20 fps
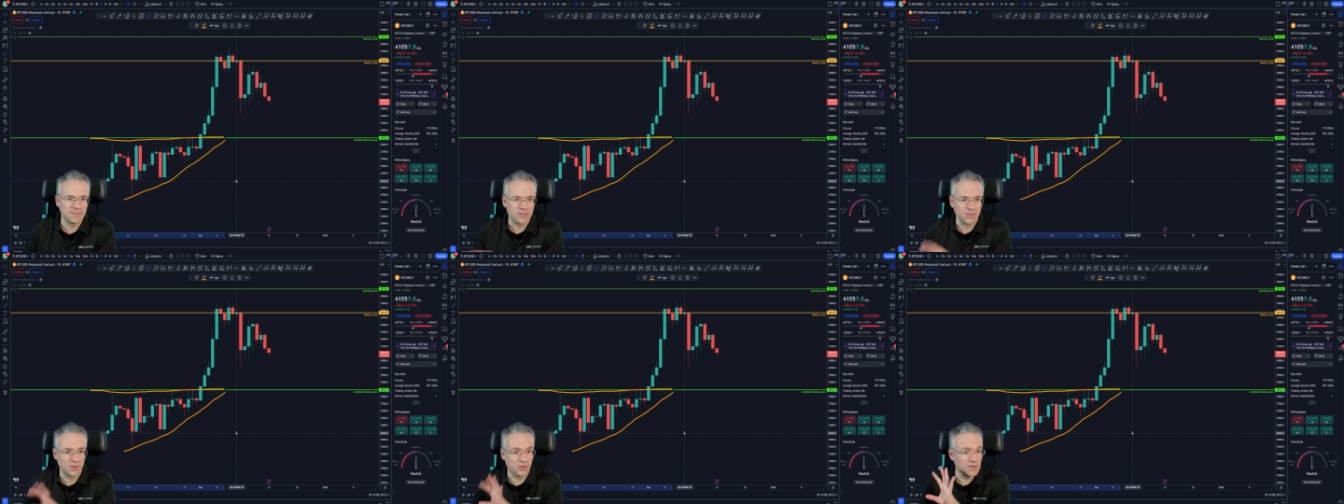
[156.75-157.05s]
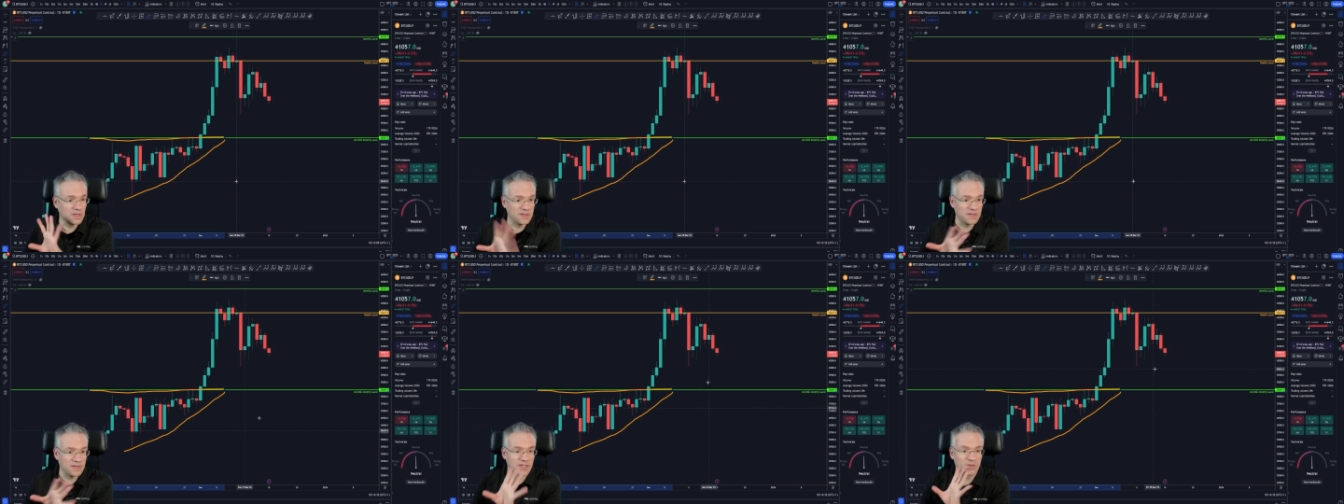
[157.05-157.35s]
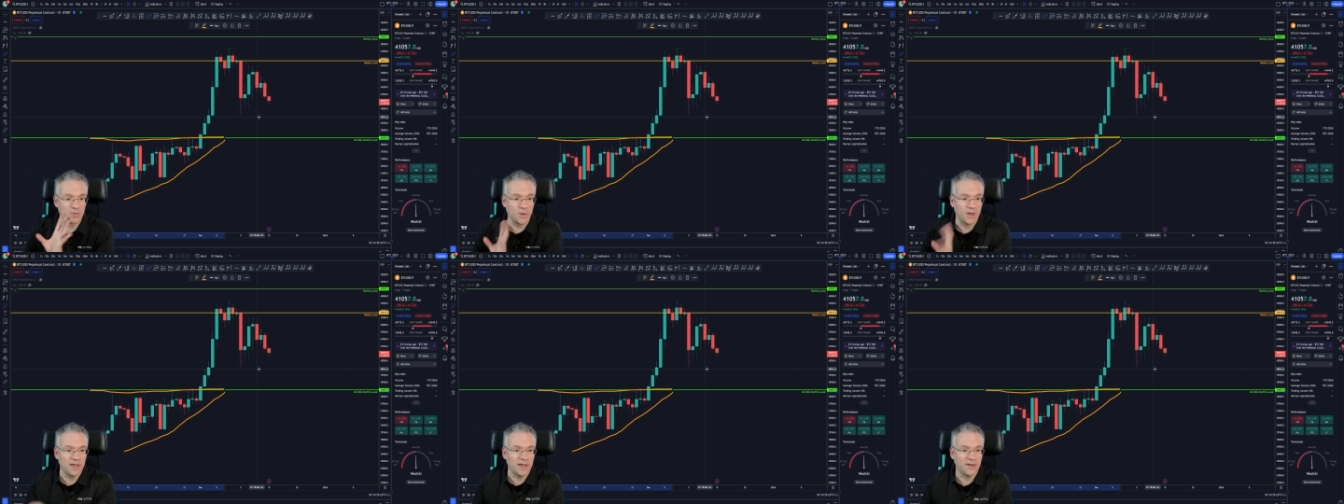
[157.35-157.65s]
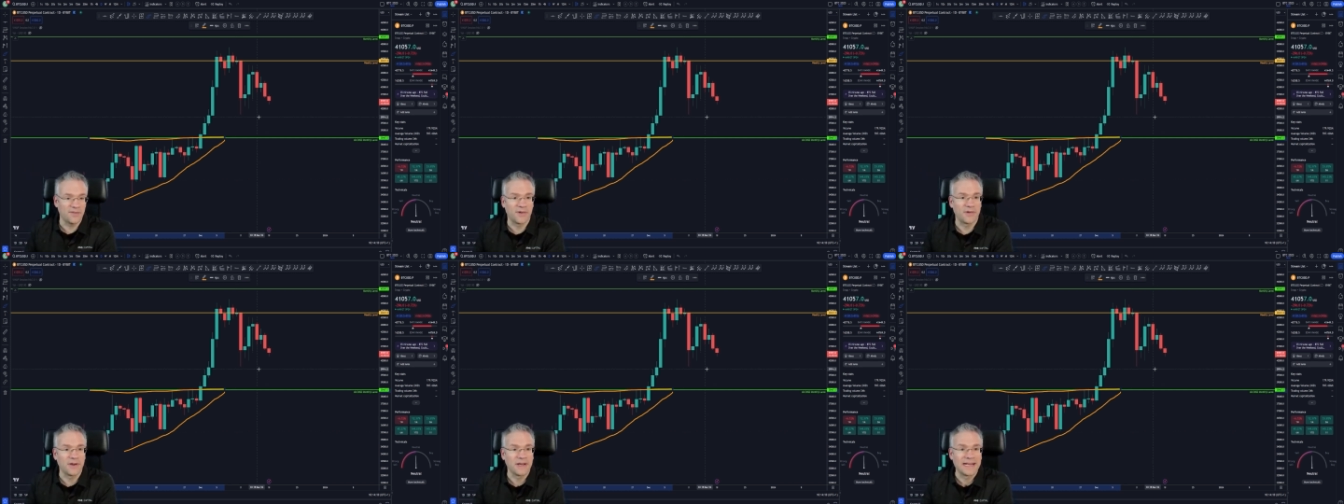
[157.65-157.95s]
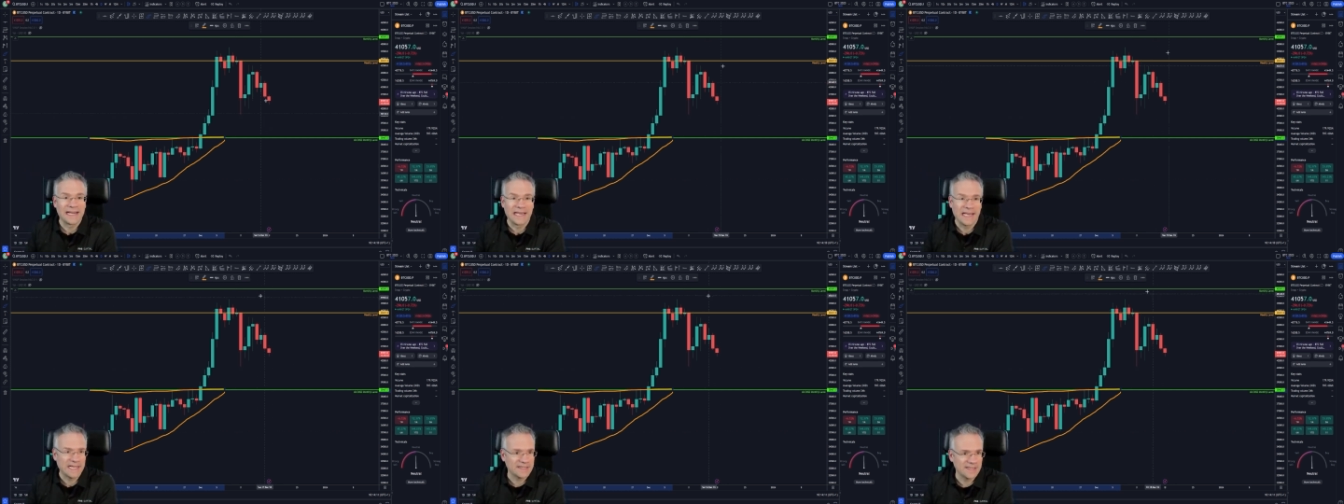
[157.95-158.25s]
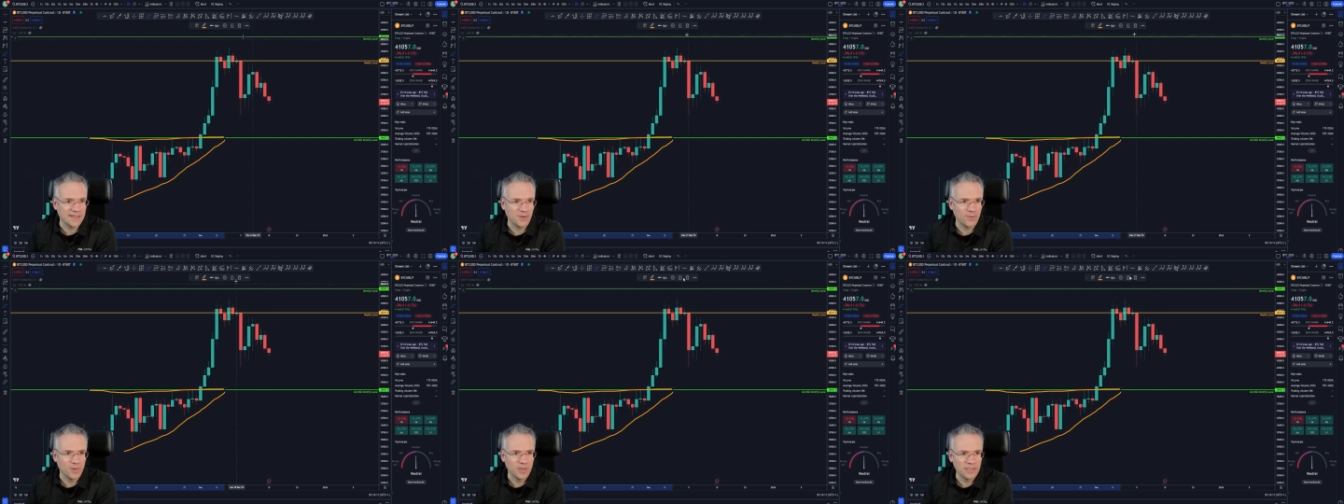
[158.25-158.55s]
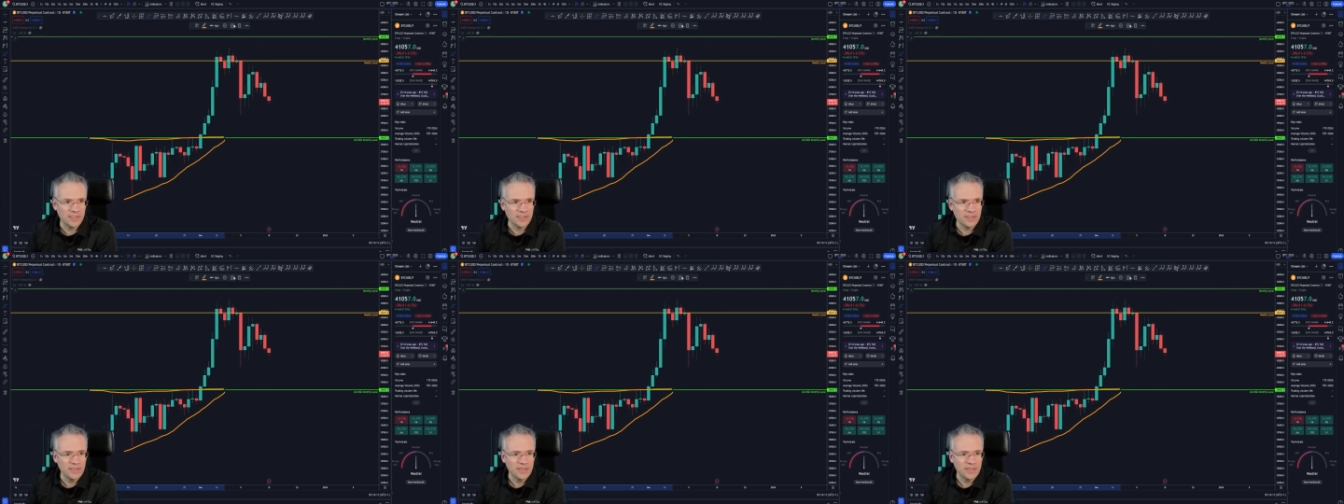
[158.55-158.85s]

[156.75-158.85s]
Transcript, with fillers: So in this way, a very classic one.